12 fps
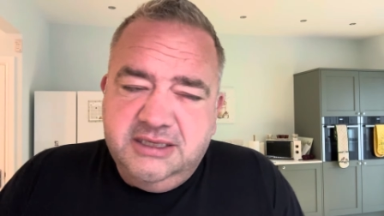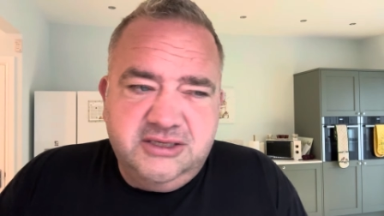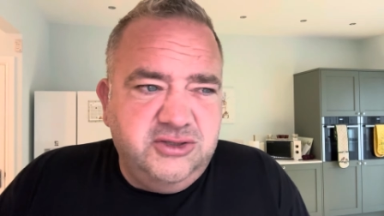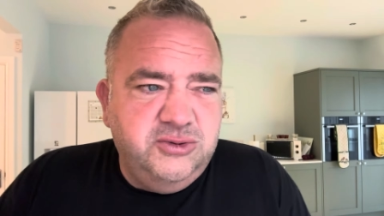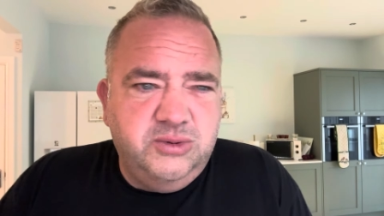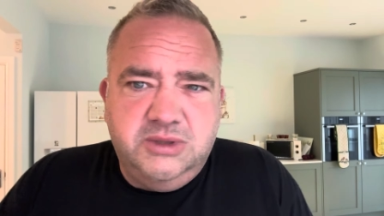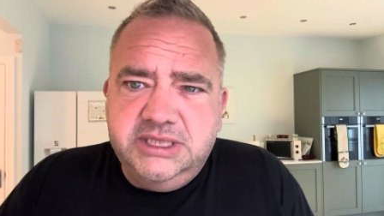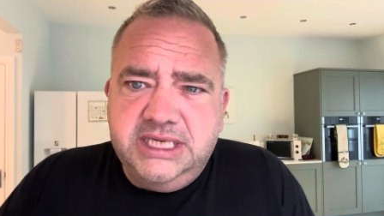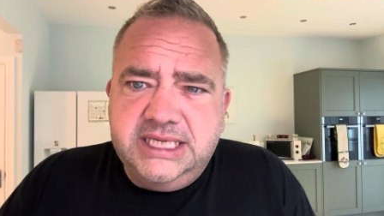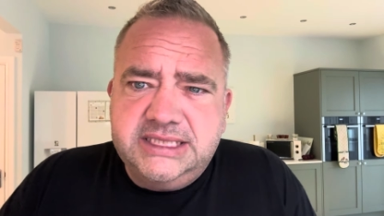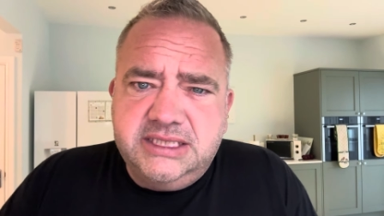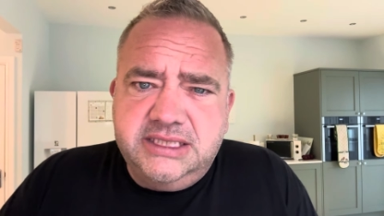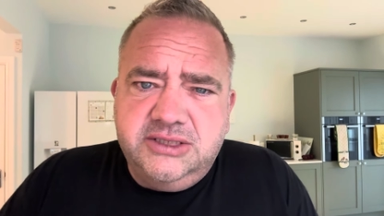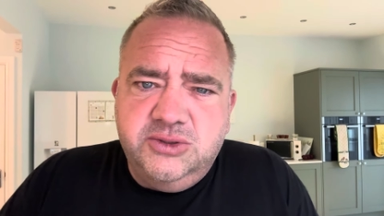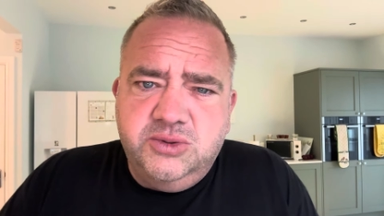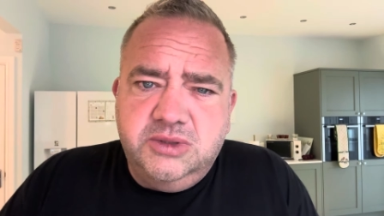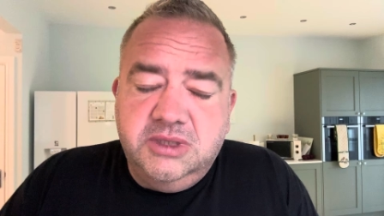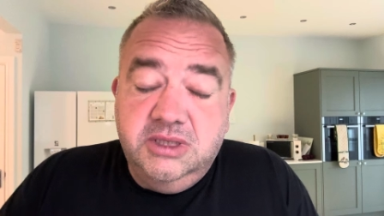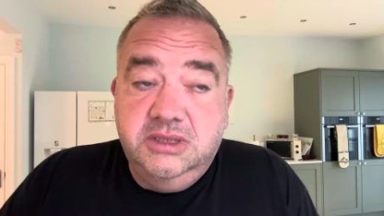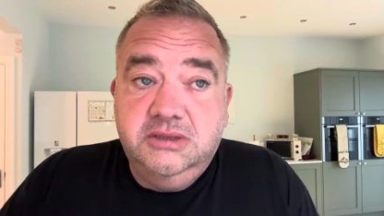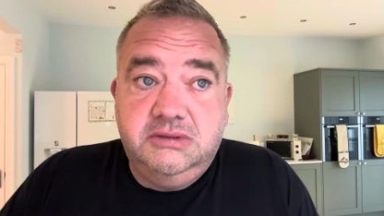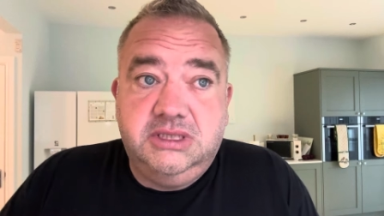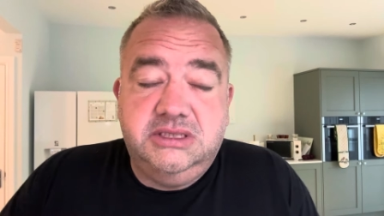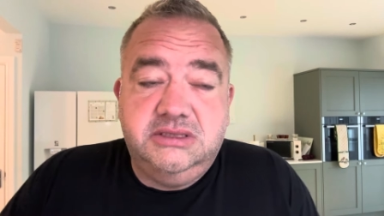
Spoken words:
Ghoul? Did I say ghoul? Well,